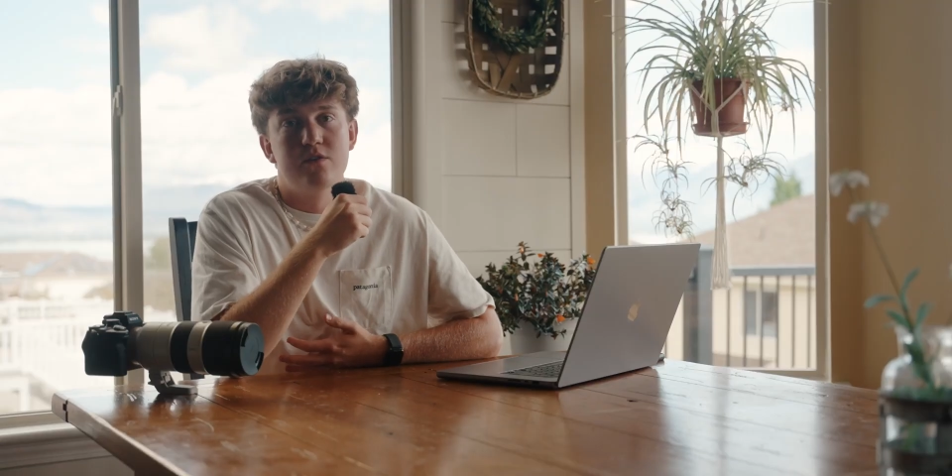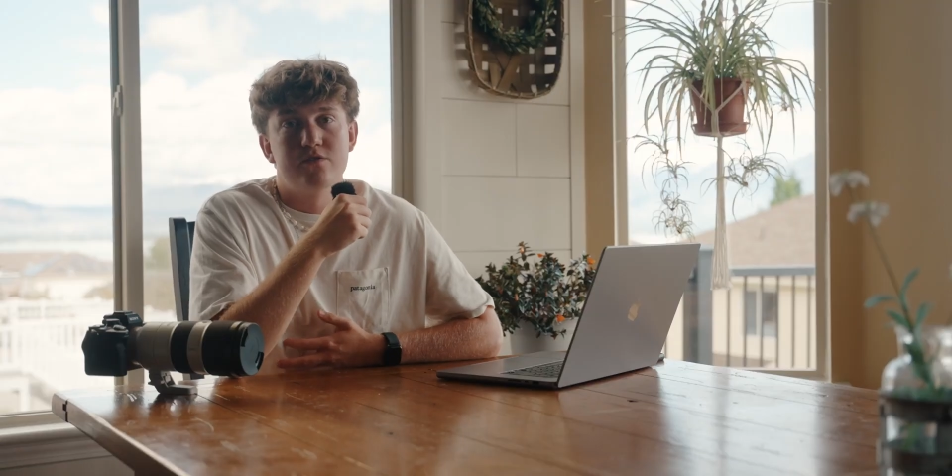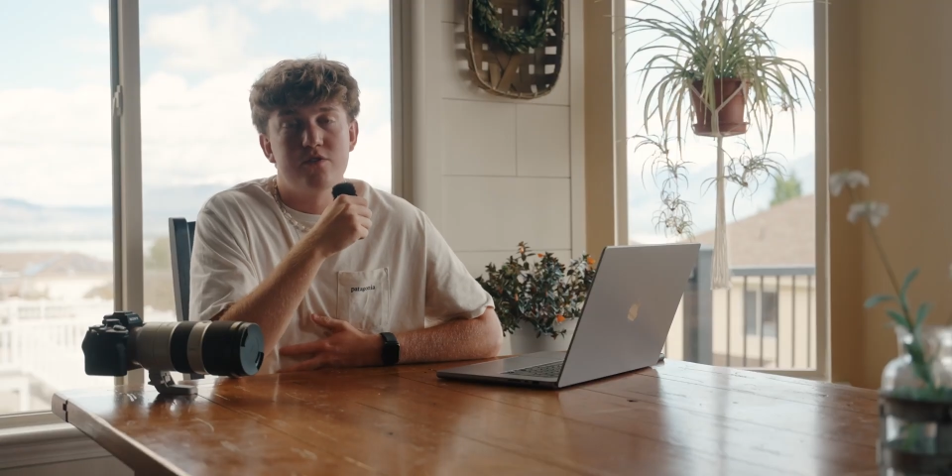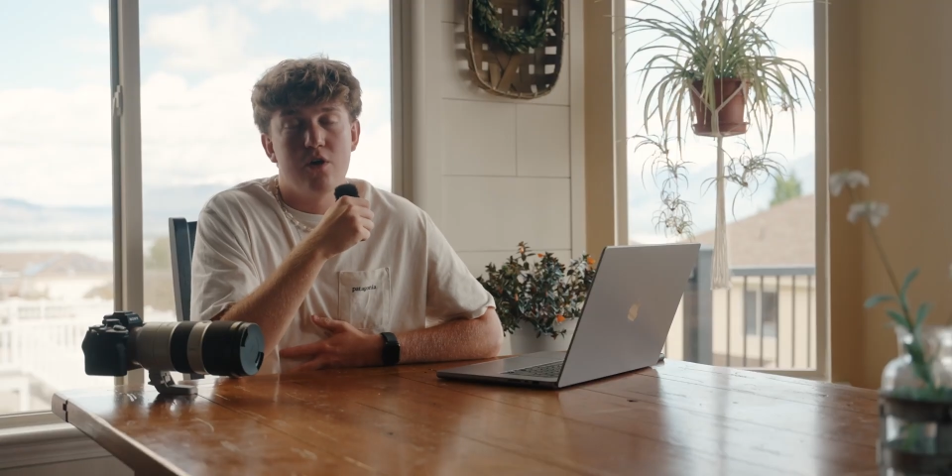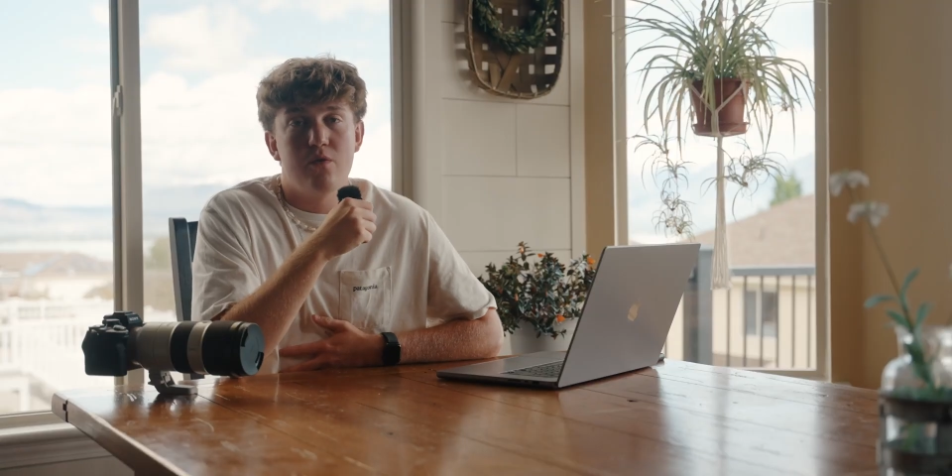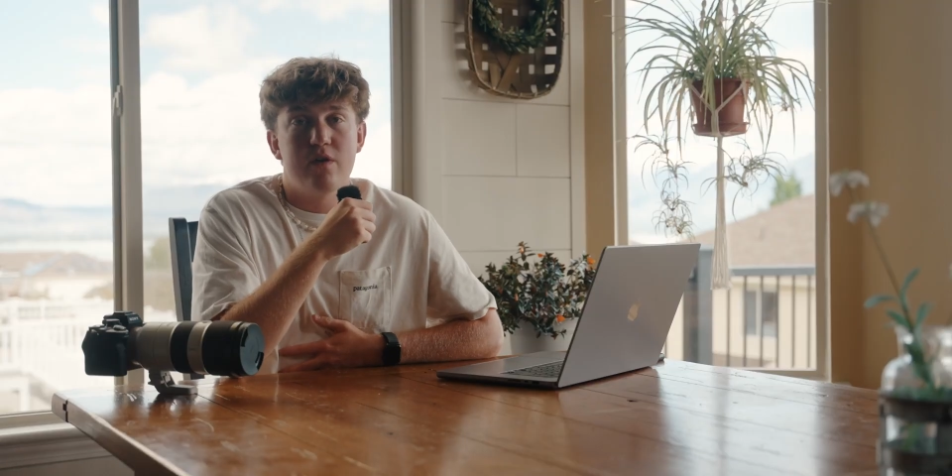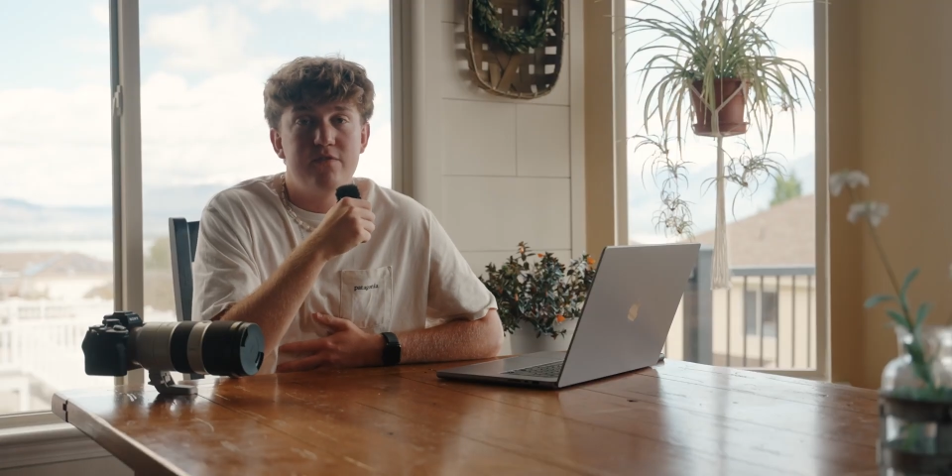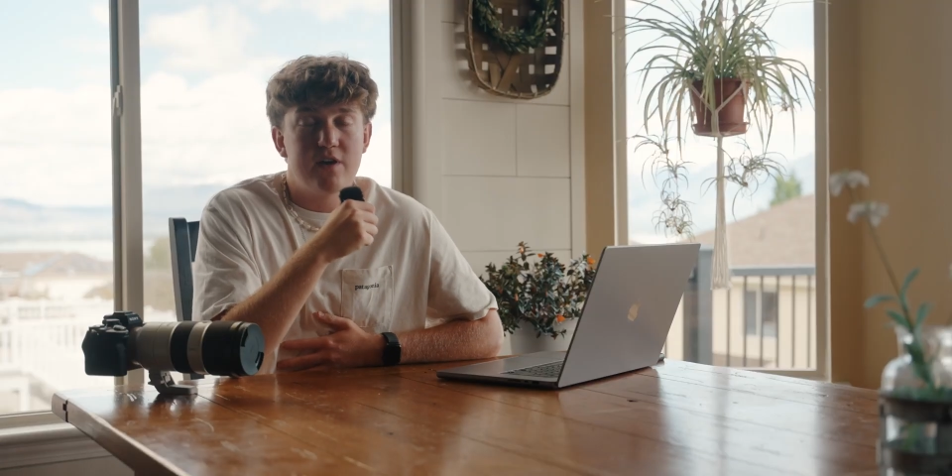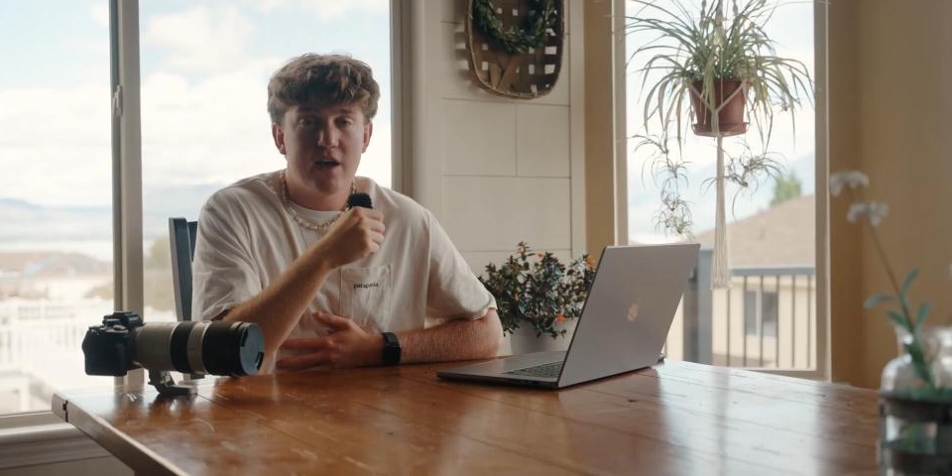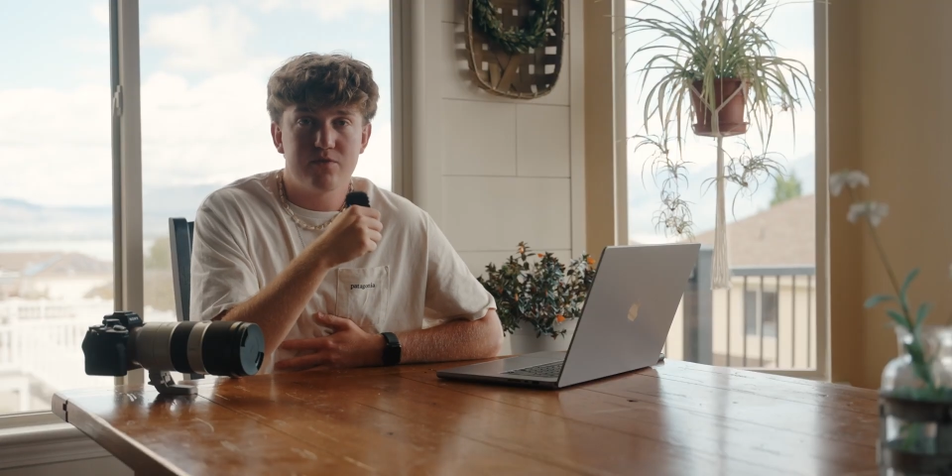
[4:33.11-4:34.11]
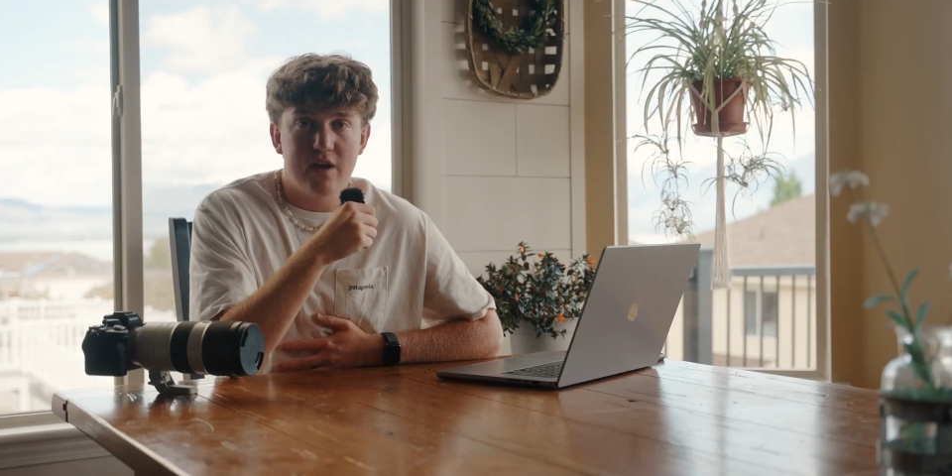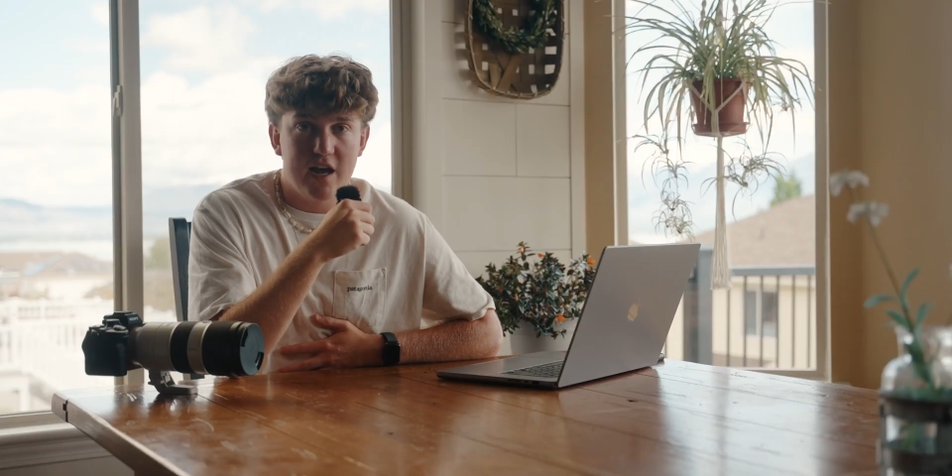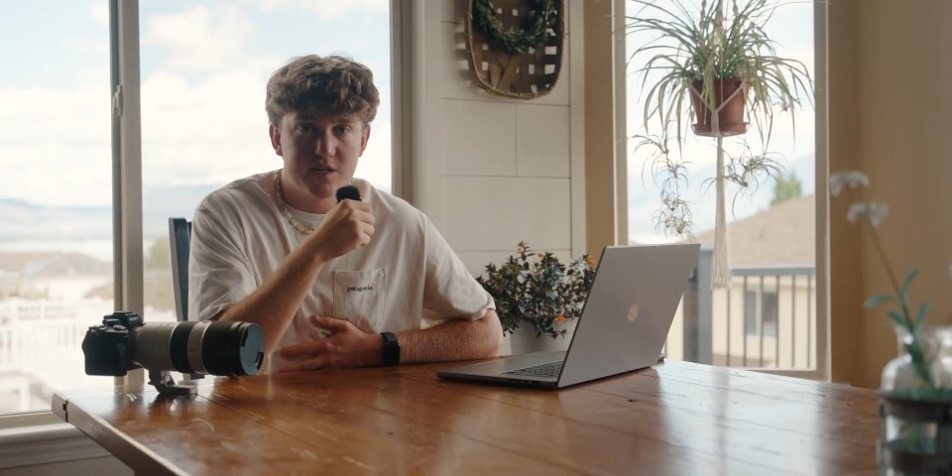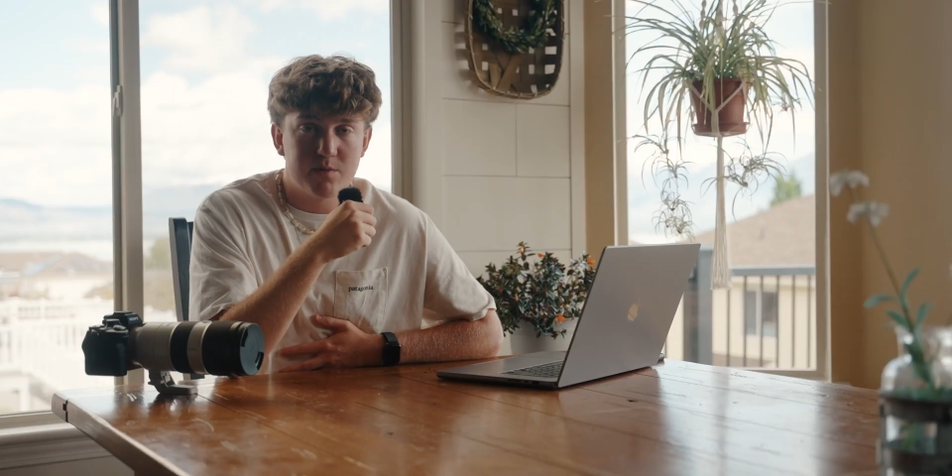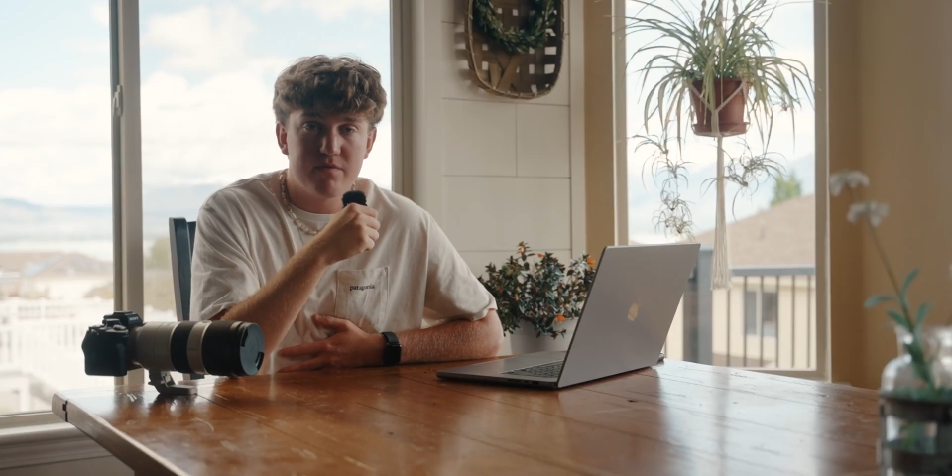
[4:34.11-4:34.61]
So if you guys were to
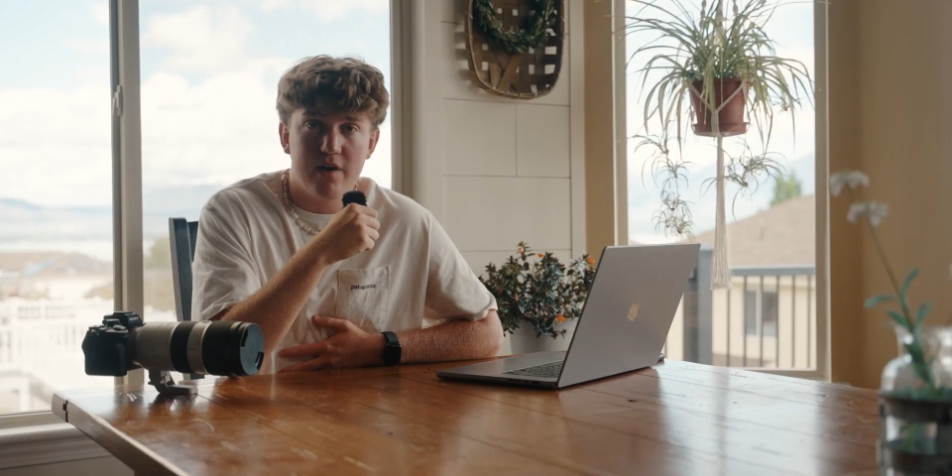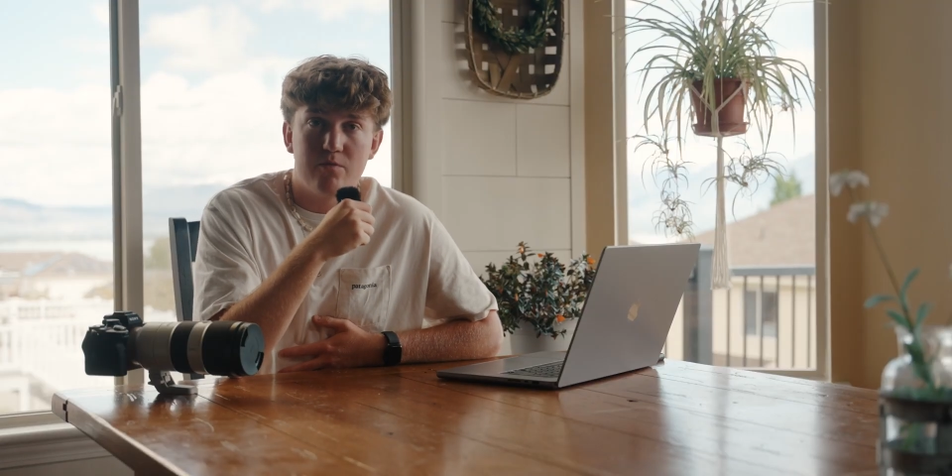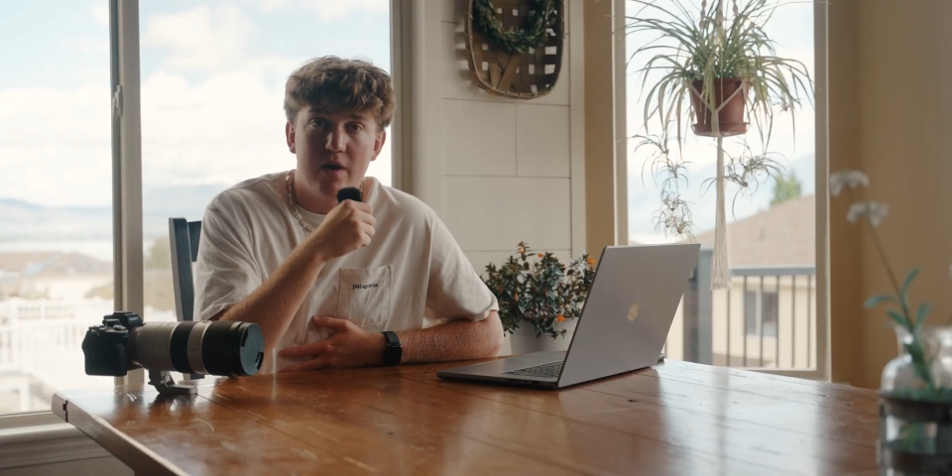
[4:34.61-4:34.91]
ask me if I'd